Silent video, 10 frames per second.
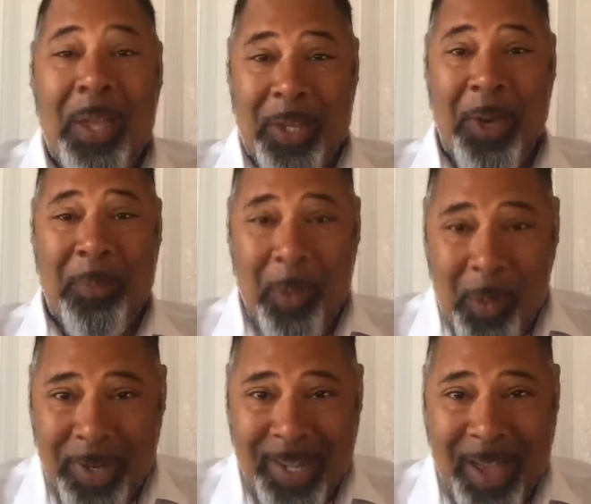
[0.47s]
Good
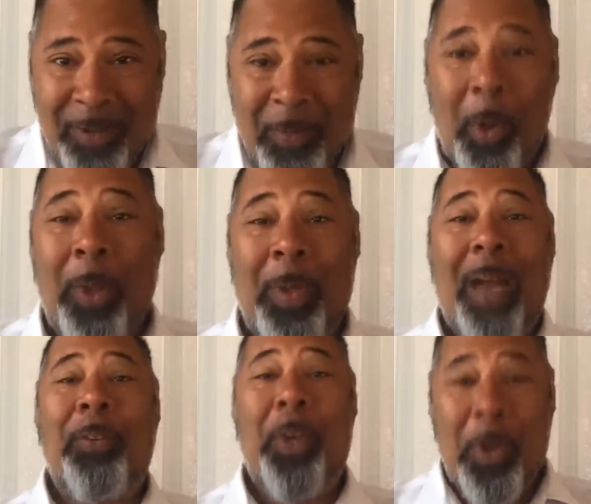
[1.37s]
morning, everybody. We
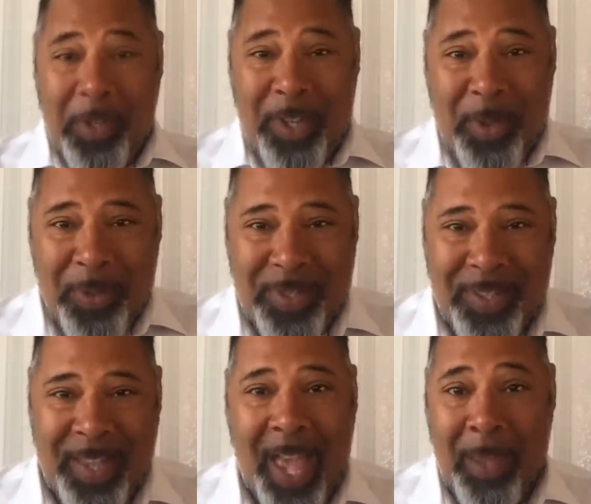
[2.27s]
have good news
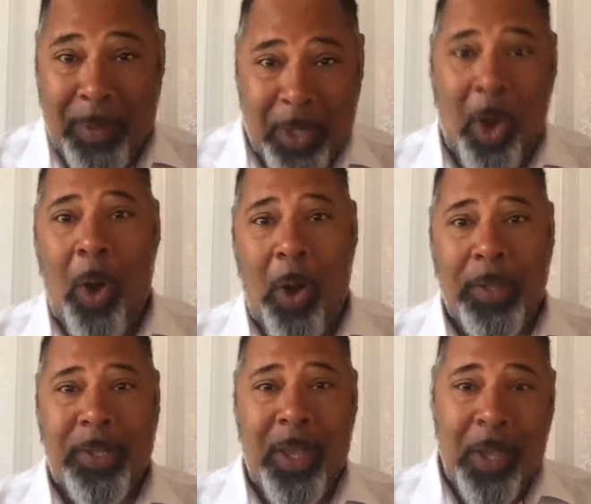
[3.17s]
today
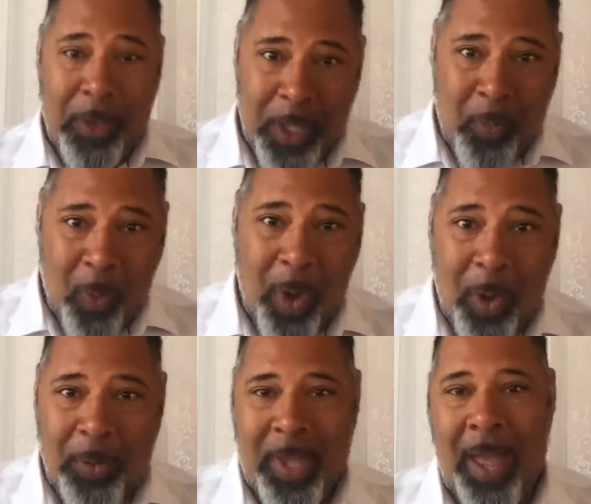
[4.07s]
because the
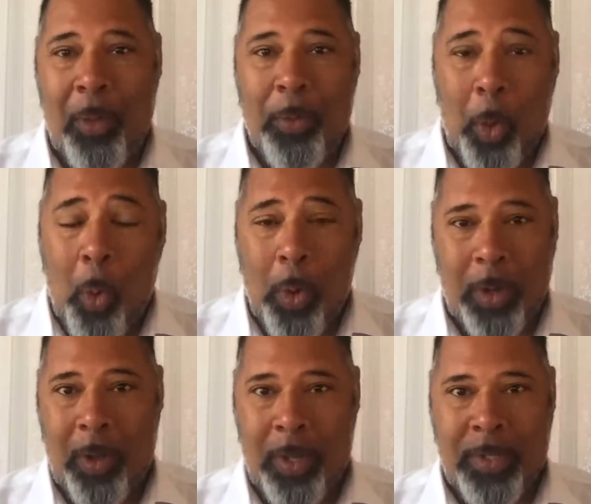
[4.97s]
World Health
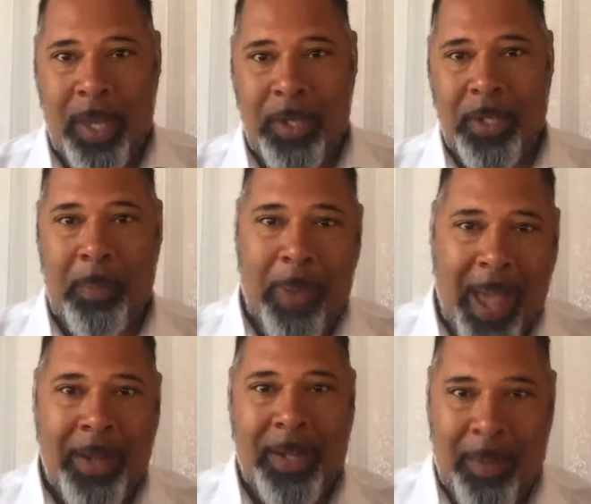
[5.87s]
Organization
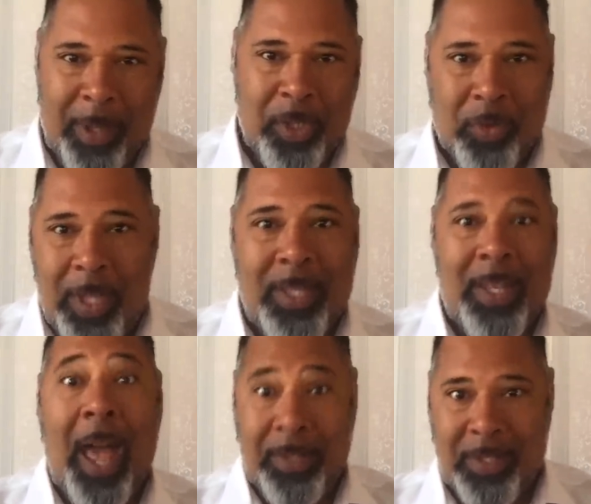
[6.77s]
Pandemic
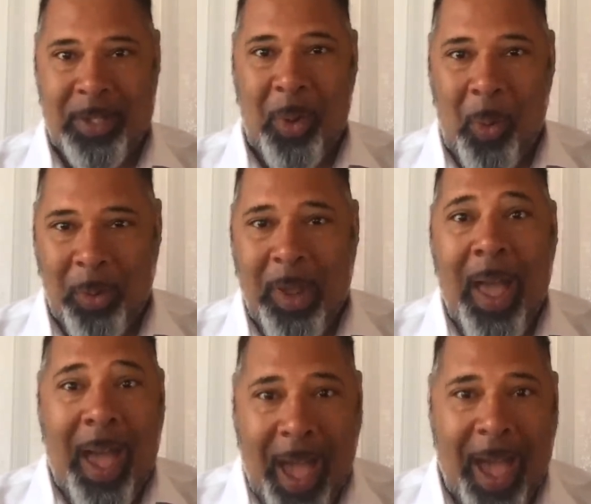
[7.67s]
Treaty, as it's called,
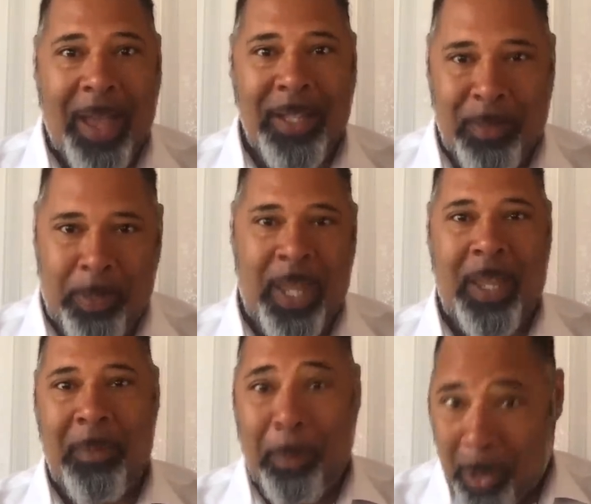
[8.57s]
has
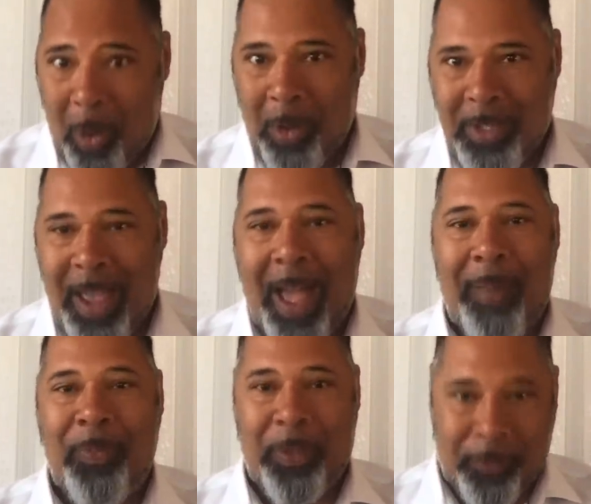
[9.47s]
been blocked
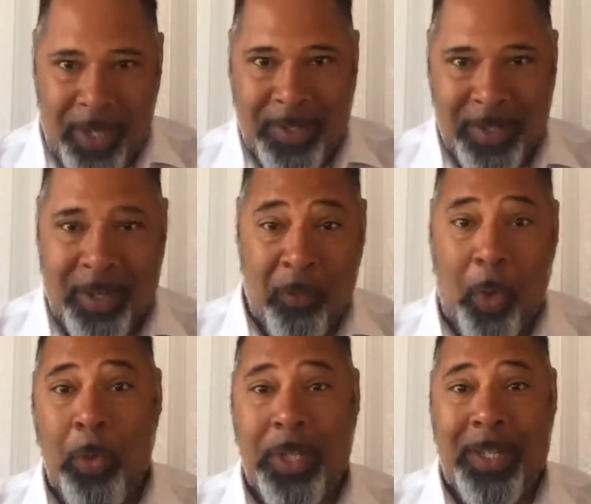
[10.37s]
and defeated and
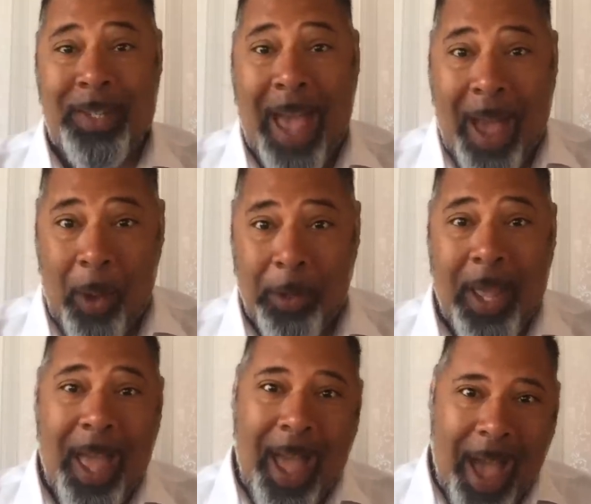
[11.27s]
voted down
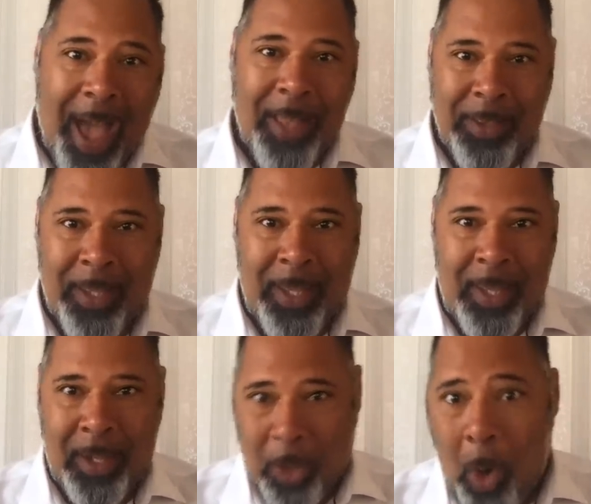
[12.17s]
at
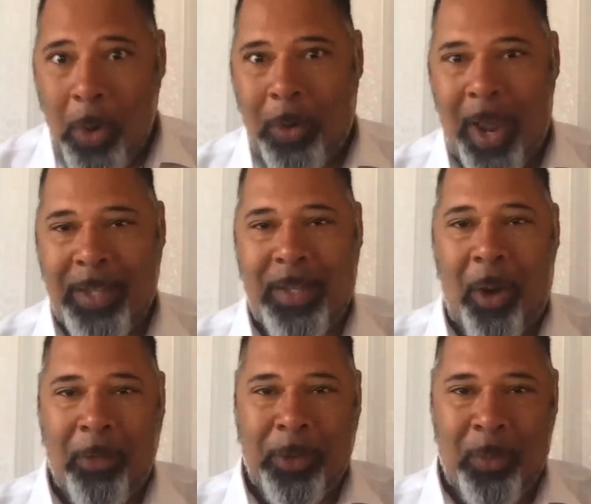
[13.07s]
the Congress
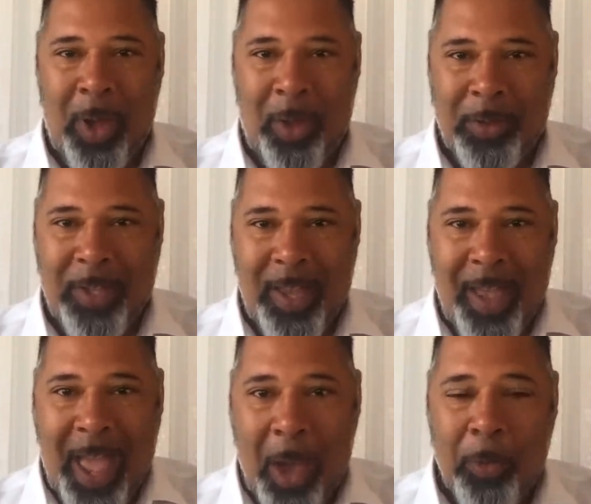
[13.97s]
of the World
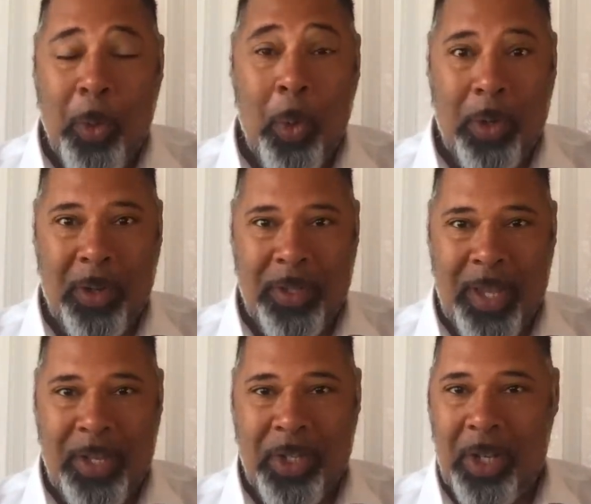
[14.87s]
Health
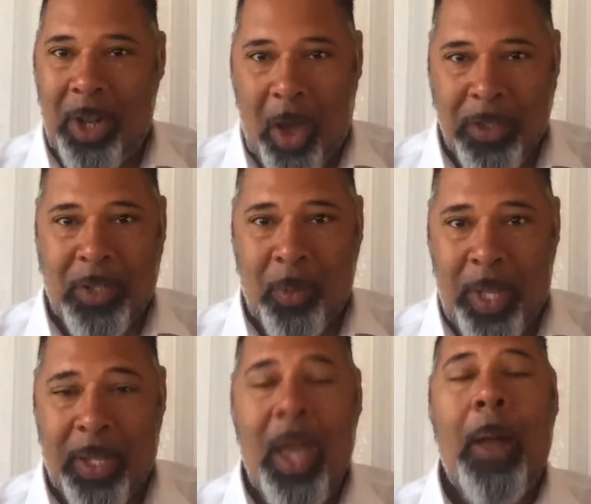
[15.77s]
Organization last
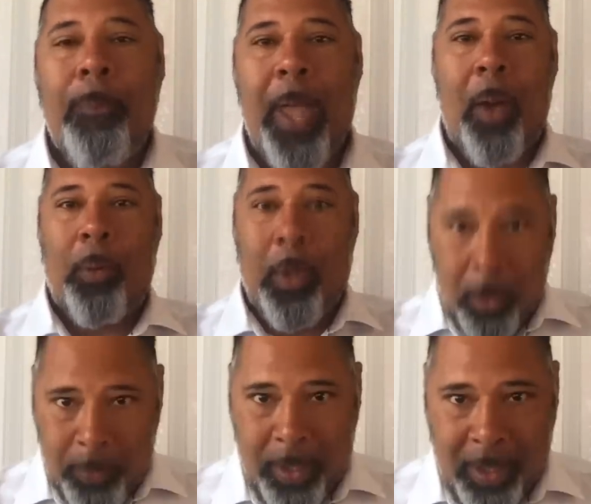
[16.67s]
week. Now, we've got
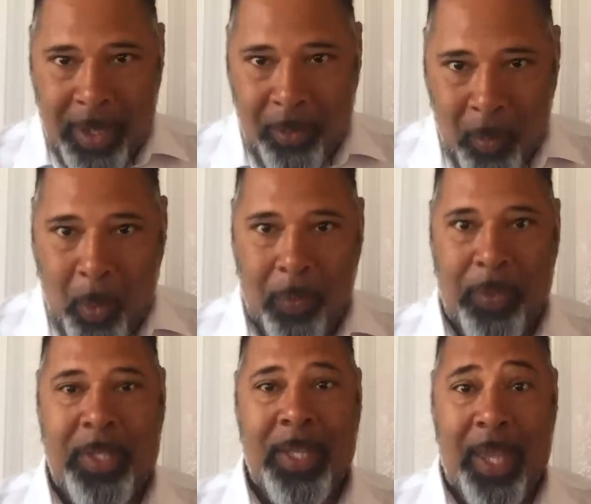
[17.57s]
to be clear on what
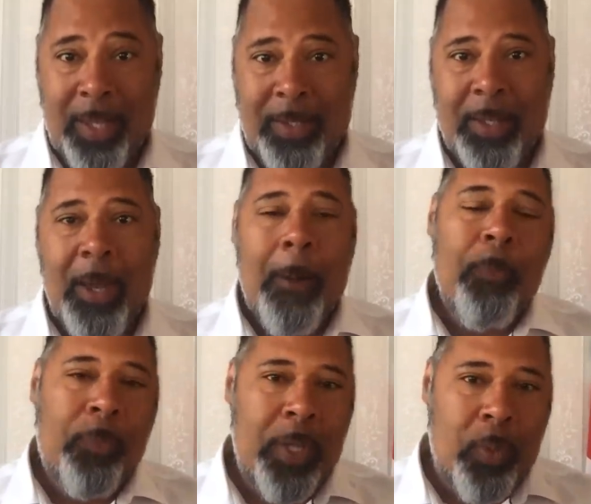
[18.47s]
this is.
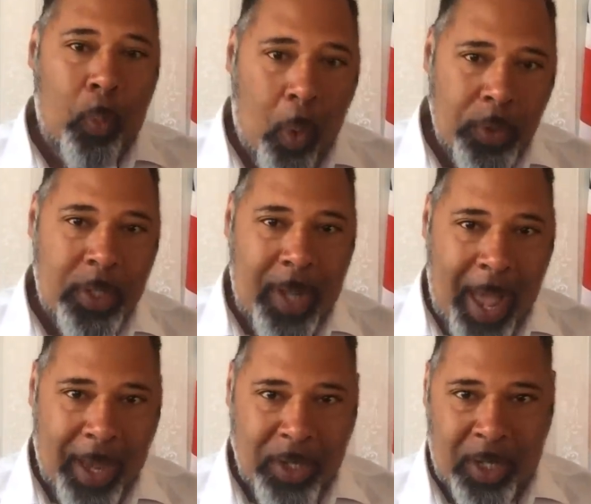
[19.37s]
This wasn't
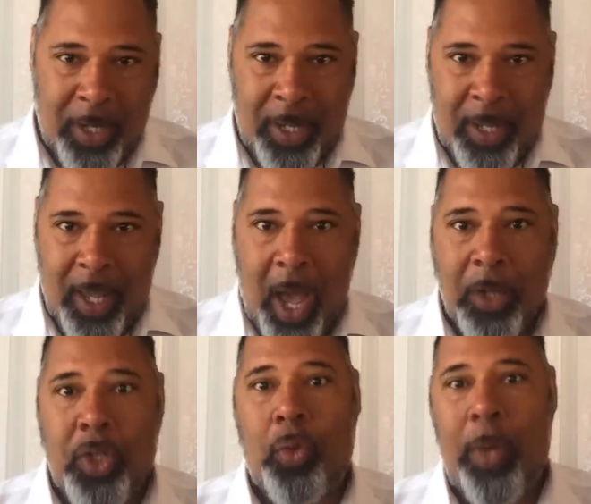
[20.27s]
actually
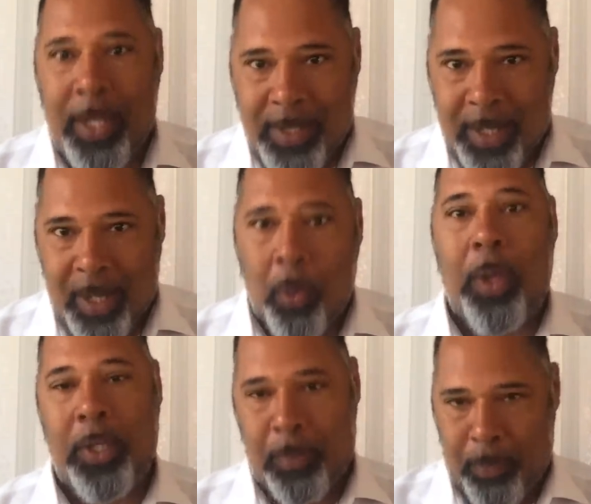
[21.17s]
a treaty,
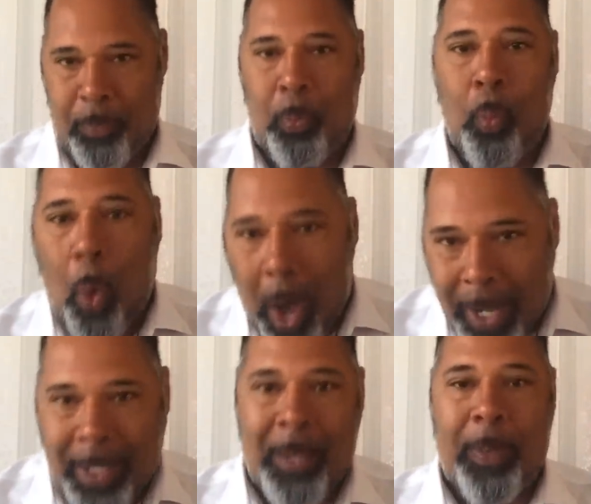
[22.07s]
although it's
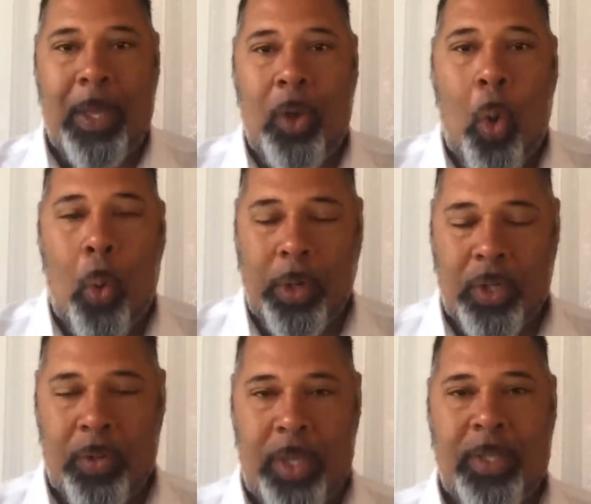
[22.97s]
widely being called a
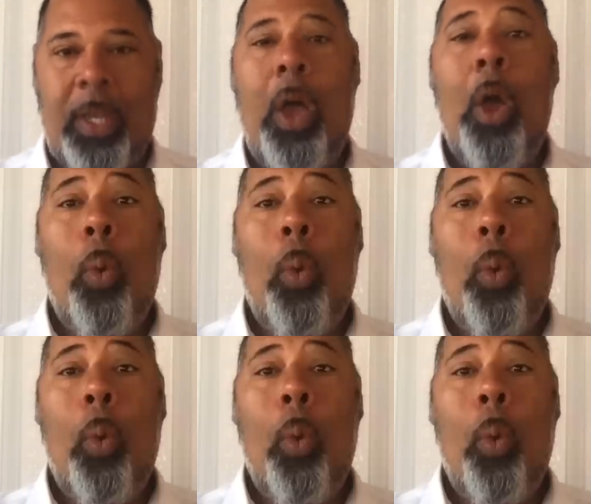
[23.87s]
treaty.